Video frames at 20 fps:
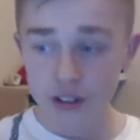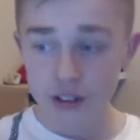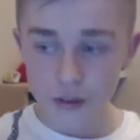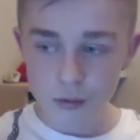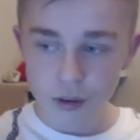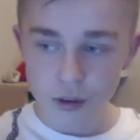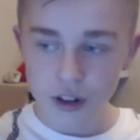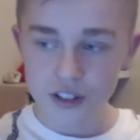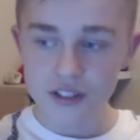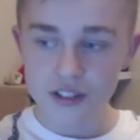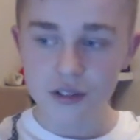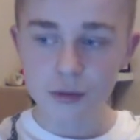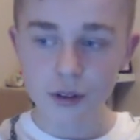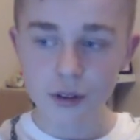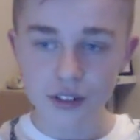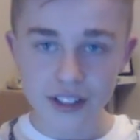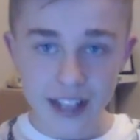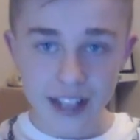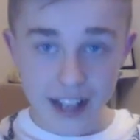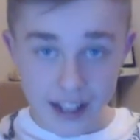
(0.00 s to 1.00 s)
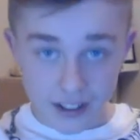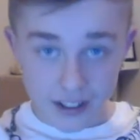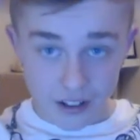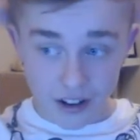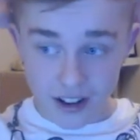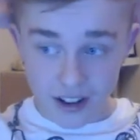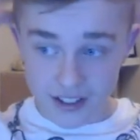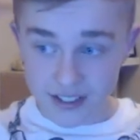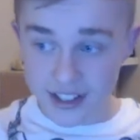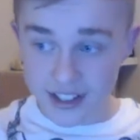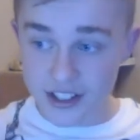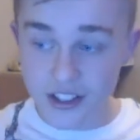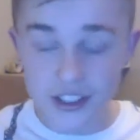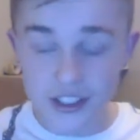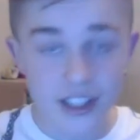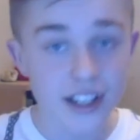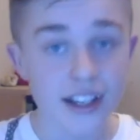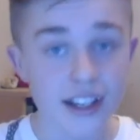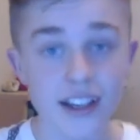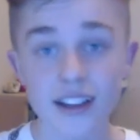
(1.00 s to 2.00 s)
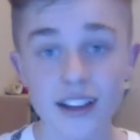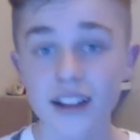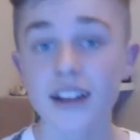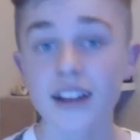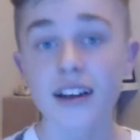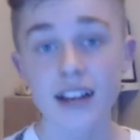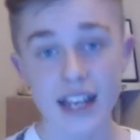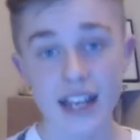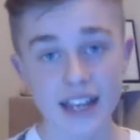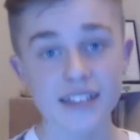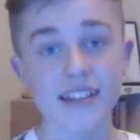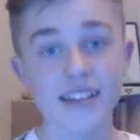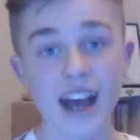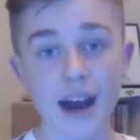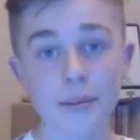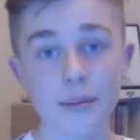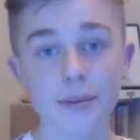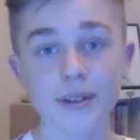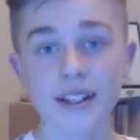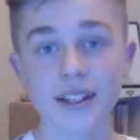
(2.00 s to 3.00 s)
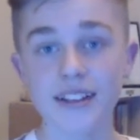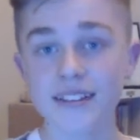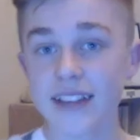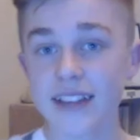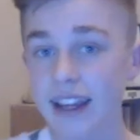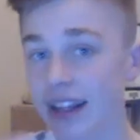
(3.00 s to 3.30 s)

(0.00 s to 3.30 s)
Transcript: The road to 1K, guys, this year is happening.